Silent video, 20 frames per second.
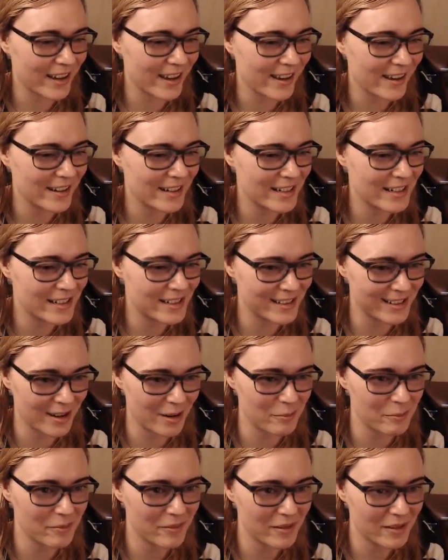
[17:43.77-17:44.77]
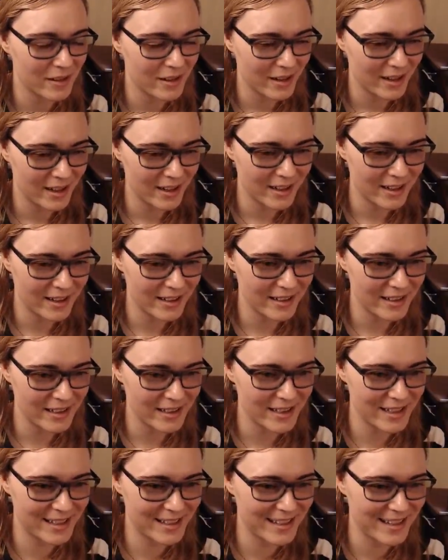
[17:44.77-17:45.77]
Okay, I need to stop. I
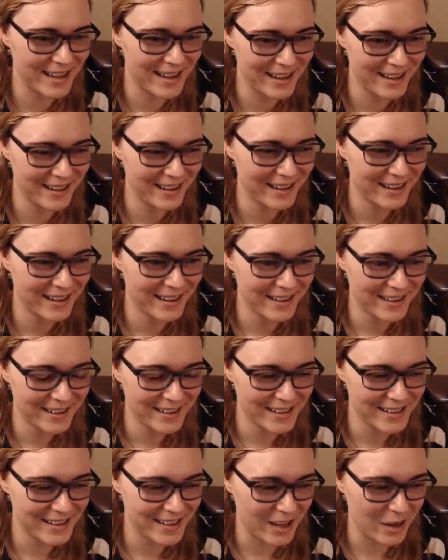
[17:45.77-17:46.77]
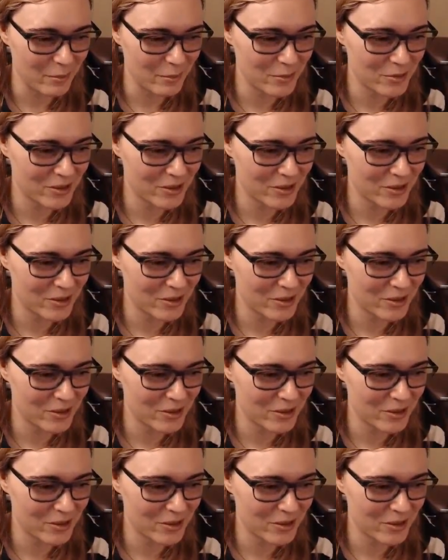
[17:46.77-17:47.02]
need to stop.